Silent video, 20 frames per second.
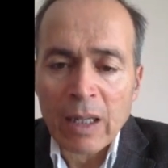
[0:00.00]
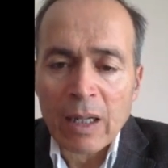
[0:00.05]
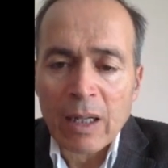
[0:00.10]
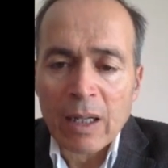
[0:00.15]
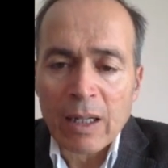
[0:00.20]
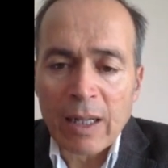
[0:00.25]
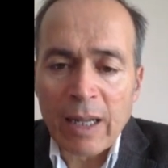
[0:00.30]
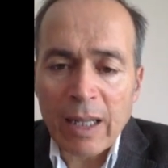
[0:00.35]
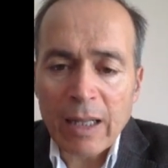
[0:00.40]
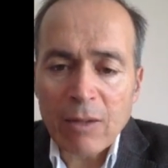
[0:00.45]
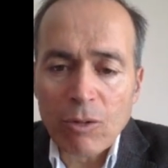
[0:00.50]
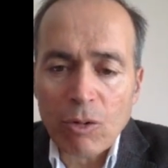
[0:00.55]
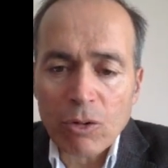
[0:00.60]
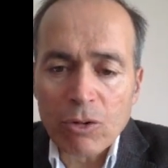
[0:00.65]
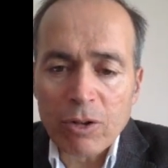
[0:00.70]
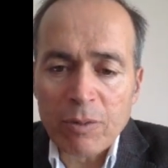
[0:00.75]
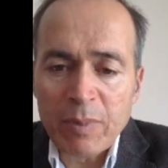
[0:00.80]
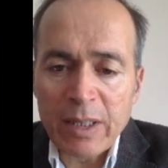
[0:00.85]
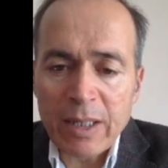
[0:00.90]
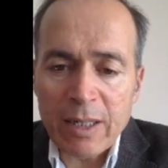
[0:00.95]
Let's look
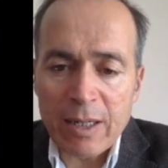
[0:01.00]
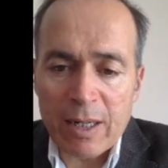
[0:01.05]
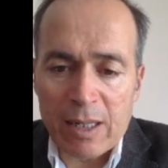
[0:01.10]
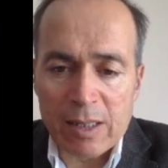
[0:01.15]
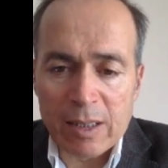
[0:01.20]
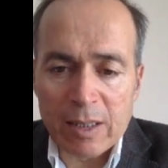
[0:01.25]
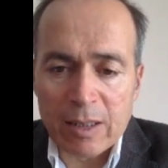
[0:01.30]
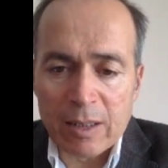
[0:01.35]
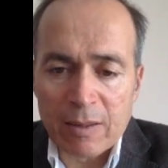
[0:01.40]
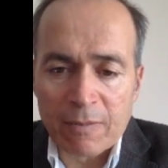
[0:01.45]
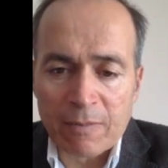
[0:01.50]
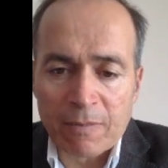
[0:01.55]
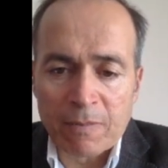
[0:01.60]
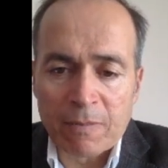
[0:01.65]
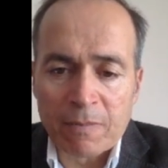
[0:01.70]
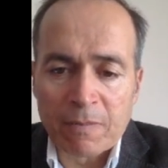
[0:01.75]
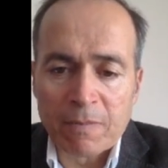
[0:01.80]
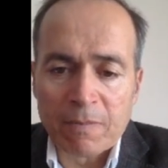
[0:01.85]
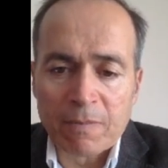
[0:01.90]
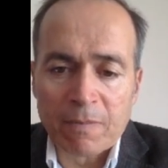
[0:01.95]
at minerals.
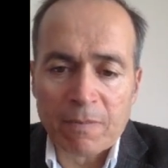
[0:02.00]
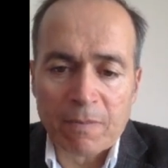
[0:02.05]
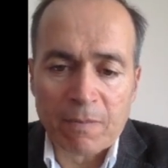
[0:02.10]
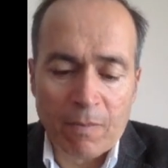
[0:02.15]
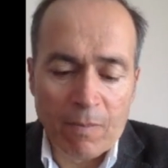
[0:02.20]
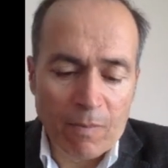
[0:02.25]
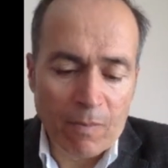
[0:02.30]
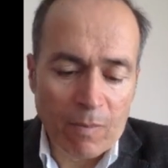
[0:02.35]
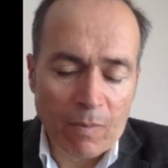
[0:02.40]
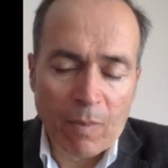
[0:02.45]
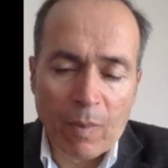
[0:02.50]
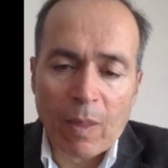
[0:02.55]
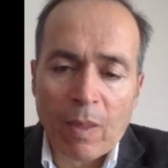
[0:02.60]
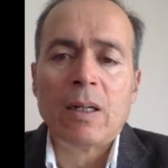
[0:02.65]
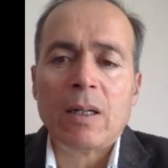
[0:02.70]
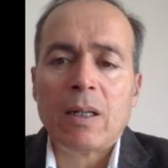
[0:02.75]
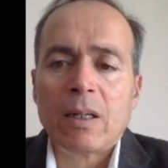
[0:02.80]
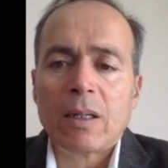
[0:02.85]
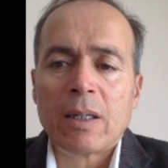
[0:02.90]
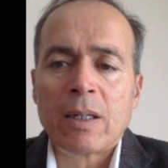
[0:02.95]

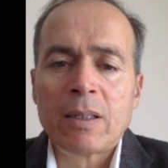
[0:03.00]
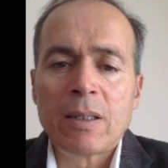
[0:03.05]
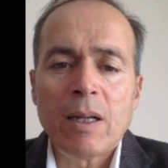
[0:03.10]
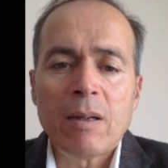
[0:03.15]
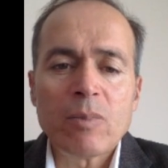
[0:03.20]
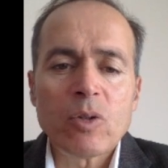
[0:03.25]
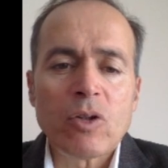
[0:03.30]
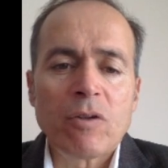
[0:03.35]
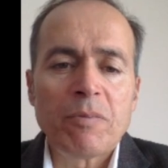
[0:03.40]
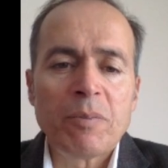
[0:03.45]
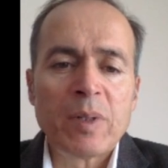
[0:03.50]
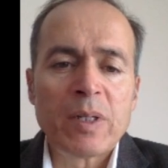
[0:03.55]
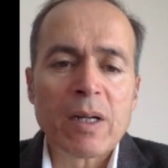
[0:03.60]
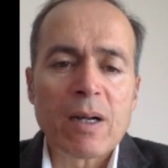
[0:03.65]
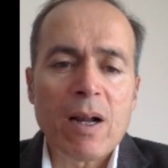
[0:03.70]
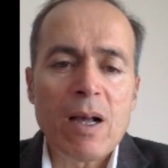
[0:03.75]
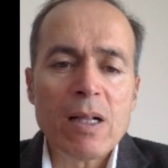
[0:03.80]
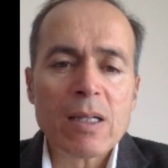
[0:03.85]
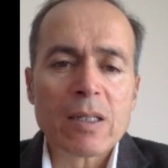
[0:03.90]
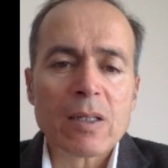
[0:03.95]
In terms of
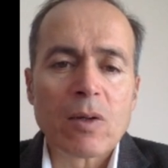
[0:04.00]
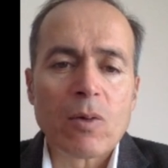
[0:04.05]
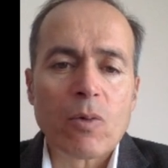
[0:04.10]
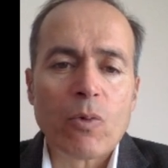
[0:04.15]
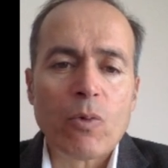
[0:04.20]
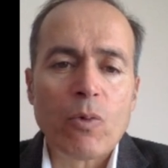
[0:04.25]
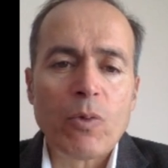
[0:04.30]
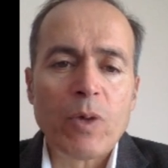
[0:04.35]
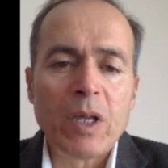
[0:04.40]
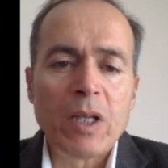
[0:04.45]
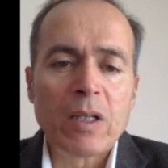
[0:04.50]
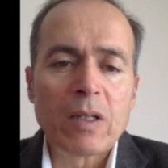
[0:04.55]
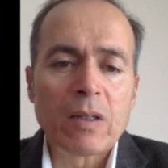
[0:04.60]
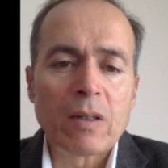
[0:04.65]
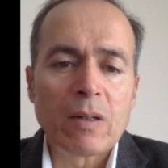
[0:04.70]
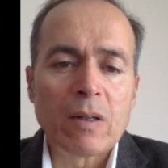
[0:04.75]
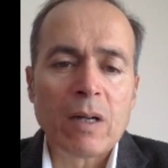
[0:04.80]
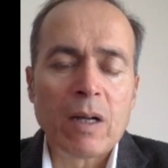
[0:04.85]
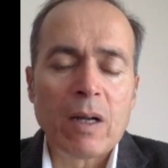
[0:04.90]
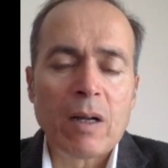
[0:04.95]
minerals, wheat
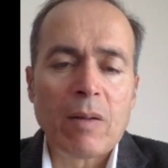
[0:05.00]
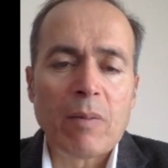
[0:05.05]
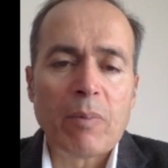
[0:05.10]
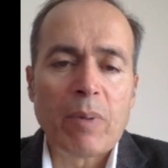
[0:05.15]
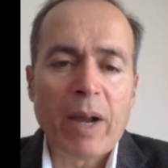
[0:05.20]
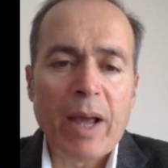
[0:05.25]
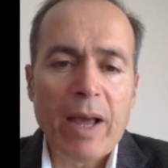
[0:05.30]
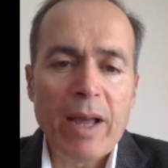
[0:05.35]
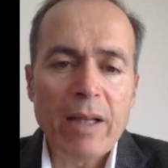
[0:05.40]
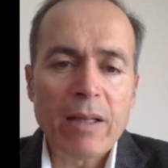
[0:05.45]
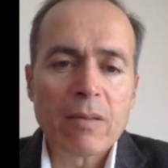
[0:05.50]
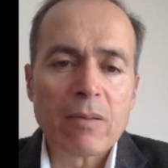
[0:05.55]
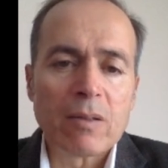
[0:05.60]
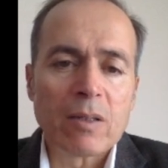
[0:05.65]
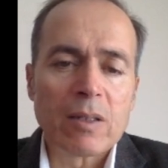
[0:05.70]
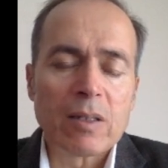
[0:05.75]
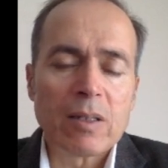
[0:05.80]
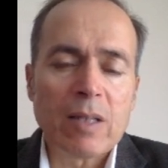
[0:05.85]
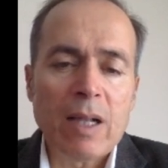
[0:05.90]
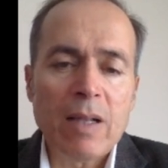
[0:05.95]
bread, the
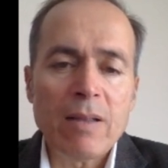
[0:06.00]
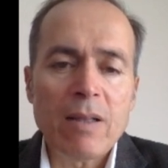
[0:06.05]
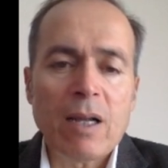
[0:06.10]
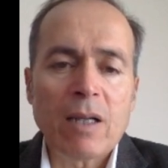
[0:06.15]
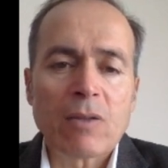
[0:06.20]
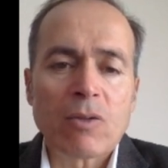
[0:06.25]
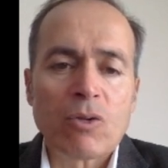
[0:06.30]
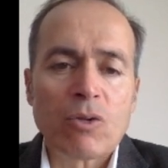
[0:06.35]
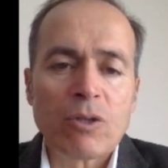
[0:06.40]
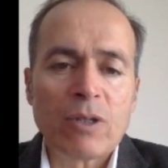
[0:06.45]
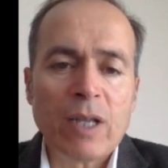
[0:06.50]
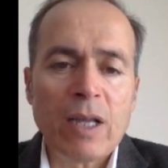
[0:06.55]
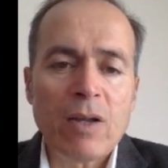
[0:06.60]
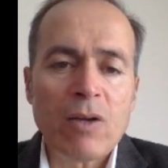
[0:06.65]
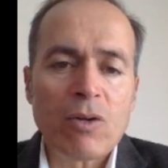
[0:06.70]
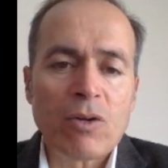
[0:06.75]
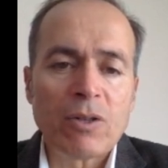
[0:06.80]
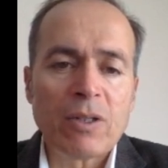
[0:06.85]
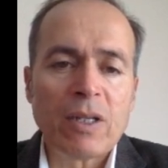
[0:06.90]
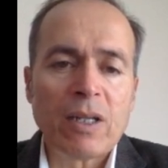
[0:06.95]
standard
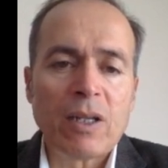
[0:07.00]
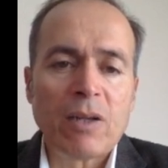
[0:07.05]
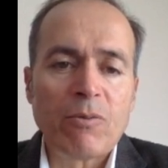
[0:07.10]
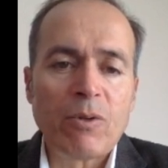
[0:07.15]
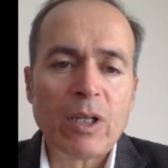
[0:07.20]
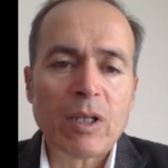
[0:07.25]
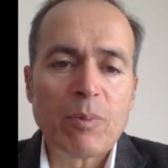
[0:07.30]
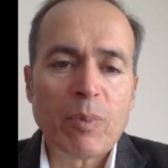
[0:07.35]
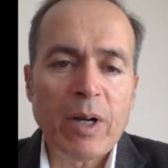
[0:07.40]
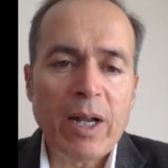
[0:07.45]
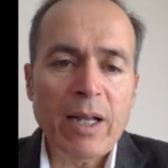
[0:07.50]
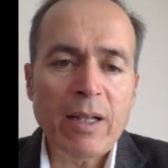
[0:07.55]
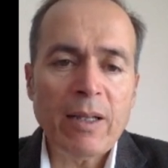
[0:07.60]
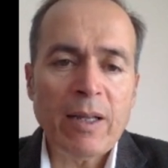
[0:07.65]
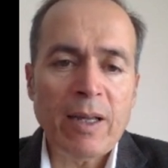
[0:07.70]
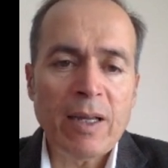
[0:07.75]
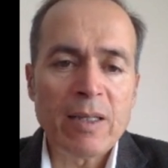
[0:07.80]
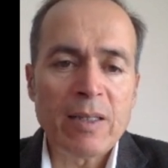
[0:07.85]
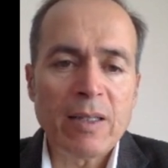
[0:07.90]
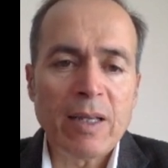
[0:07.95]
gluten-containing wheat bread,
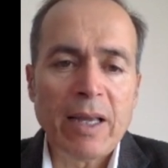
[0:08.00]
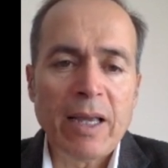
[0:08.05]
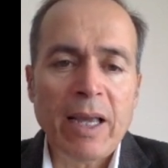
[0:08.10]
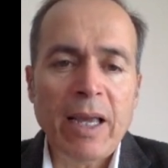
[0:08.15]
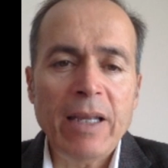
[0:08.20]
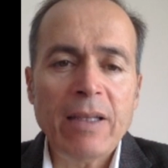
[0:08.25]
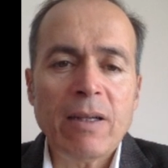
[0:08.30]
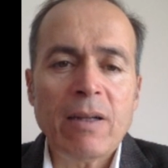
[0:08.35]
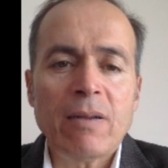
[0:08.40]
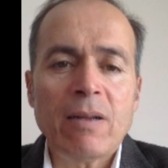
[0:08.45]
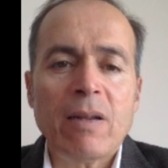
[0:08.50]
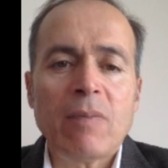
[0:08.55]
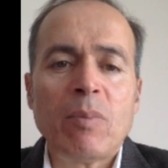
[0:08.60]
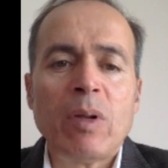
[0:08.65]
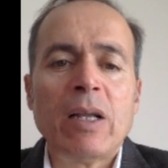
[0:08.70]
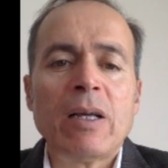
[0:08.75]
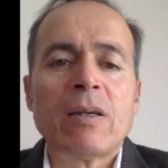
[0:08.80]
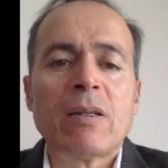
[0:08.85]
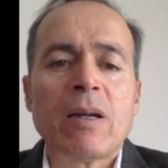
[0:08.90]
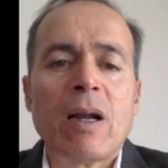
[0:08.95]
has 800
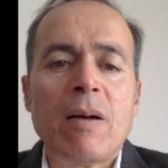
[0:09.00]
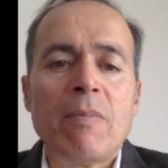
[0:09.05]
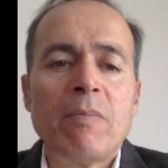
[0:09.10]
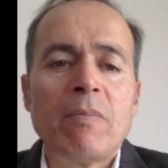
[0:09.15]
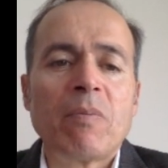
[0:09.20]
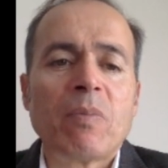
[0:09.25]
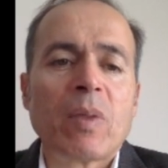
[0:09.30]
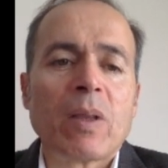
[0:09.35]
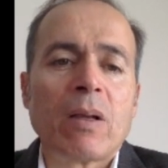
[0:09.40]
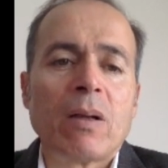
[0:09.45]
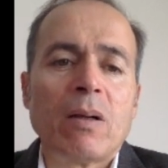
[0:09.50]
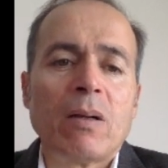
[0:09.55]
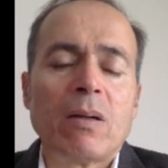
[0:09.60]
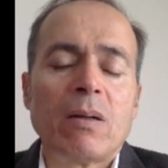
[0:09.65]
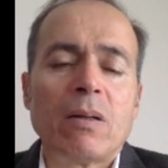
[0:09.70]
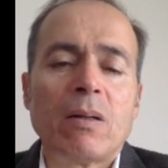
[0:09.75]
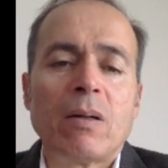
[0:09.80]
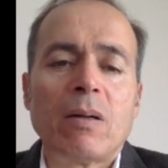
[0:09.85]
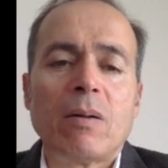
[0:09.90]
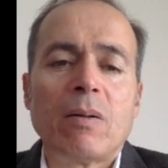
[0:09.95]
milligram
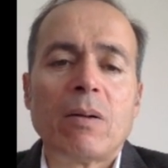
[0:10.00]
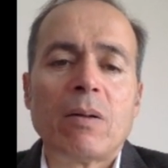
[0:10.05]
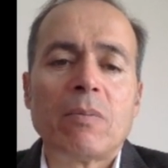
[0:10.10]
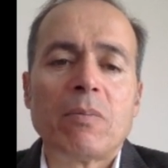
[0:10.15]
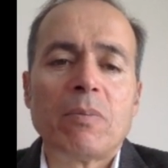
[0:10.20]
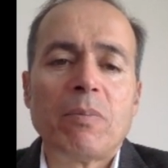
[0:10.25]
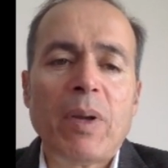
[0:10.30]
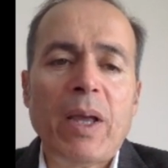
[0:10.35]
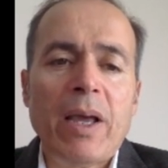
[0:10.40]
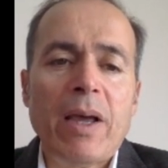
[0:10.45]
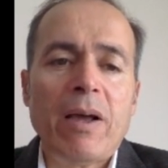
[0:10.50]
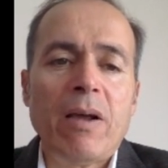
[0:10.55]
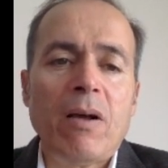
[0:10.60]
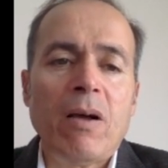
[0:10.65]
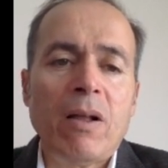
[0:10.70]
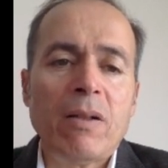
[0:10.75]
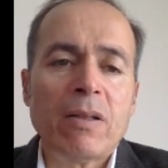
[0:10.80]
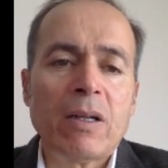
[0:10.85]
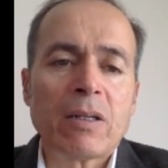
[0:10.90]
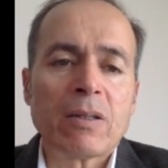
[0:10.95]
per
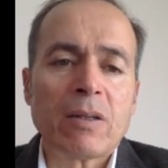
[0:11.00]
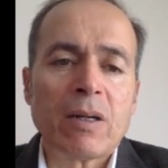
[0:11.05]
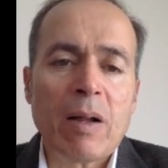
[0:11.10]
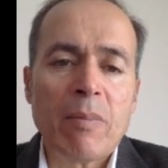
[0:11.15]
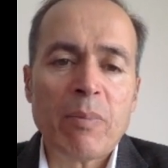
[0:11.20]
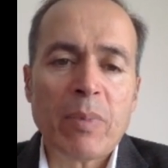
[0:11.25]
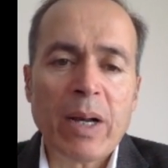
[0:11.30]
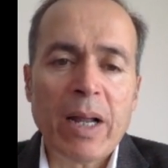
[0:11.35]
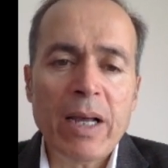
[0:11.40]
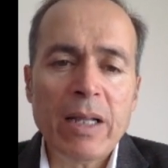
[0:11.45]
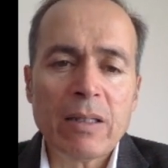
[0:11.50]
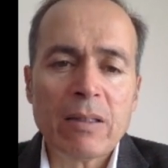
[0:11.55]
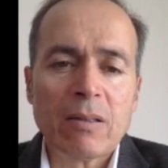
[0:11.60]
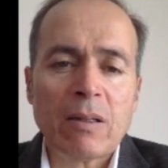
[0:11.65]
100 gram bread,